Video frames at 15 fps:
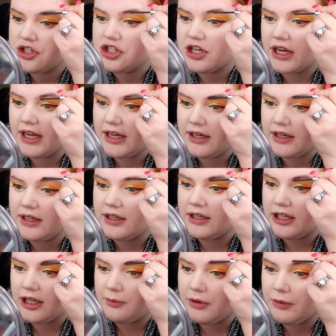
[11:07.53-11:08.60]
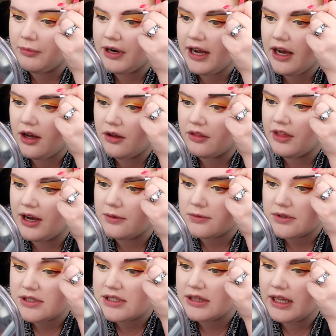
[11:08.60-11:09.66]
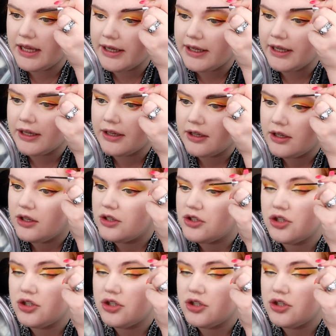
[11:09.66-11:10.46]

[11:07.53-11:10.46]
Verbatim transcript: a shade in Gimme Brow that was like